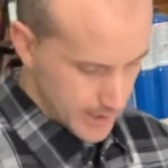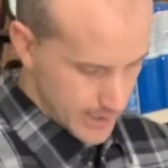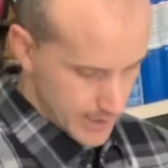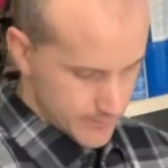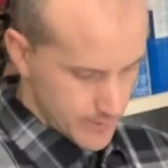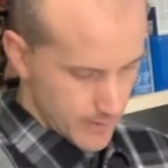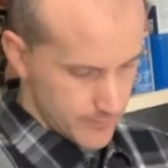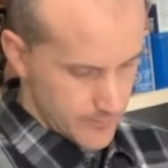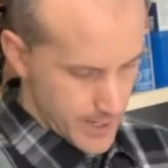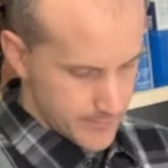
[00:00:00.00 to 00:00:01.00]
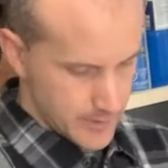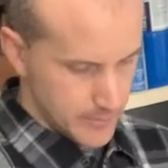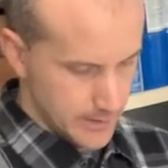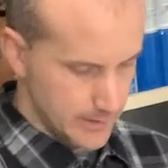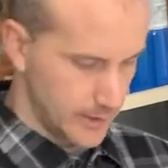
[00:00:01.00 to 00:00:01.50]
and I've got 500
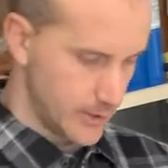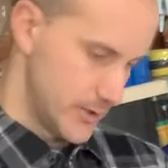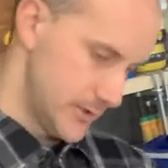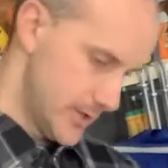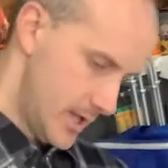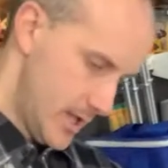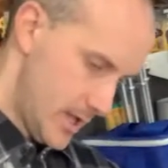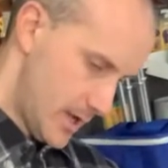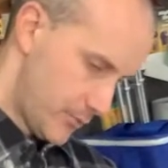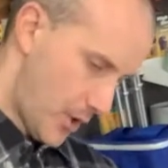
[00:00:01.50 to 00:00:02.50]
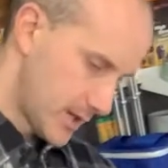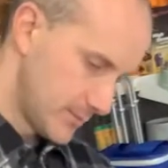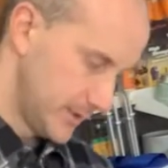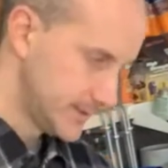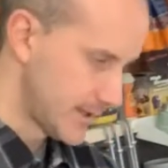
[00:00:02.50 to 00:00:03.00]
milliliters,
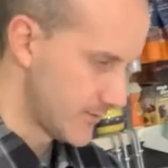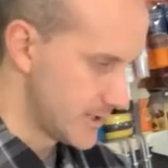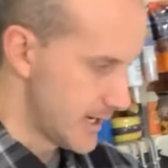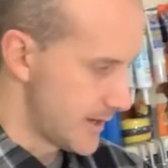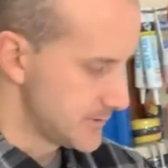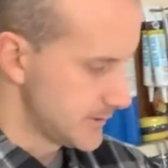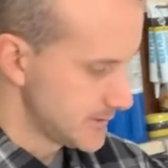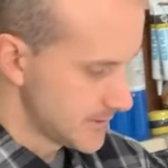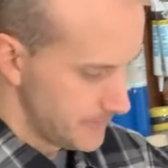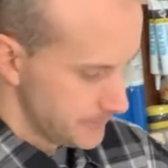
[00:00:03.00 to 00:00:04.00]
approximately 17 ounces.